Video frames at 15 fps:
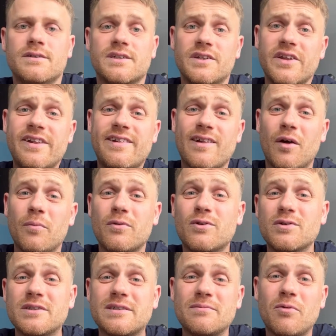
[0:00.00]
for this job, the
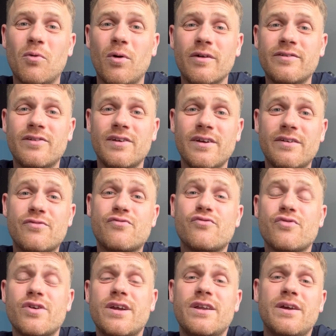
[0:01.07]
customer wanted
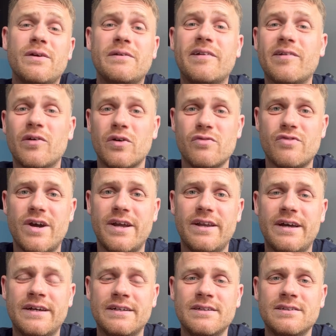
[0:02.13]
three new designer
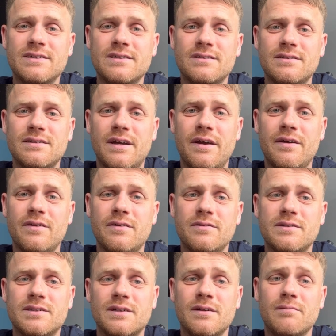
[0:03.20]
radiators. Now, there
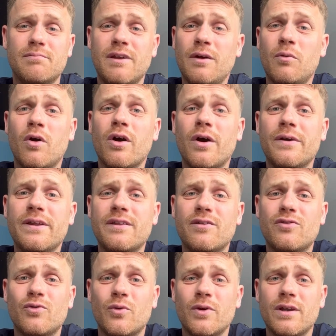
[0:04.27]
was a little one going in the
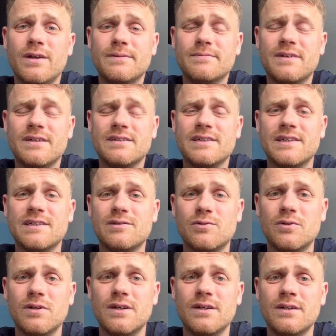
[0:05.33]
toilet, downstairs
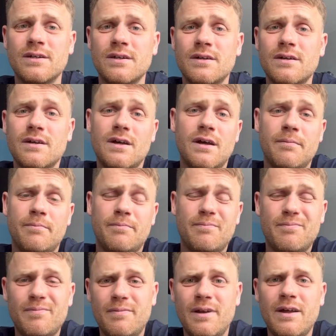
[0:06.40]
toilet, a
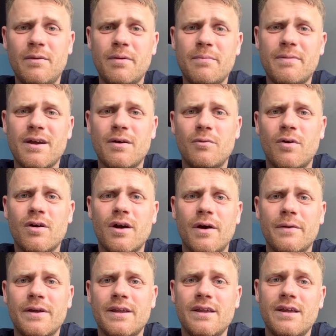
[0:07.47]
little bit bigger one
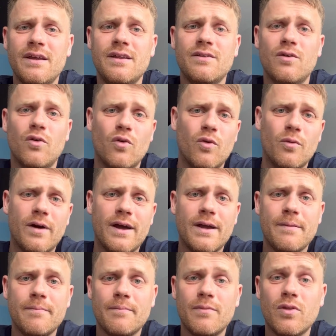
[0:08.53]
going in the
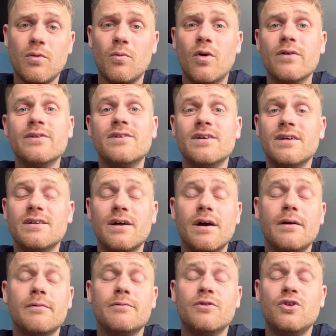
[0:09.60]
hallway, but the wanted
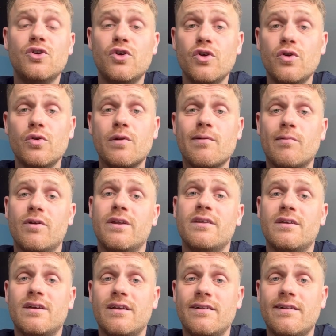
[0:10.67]
a huge one in
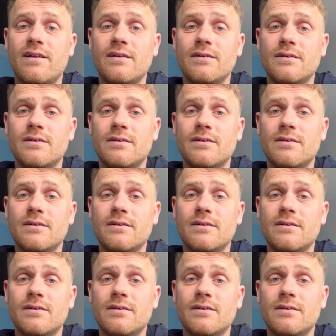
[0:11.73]
the kitchen.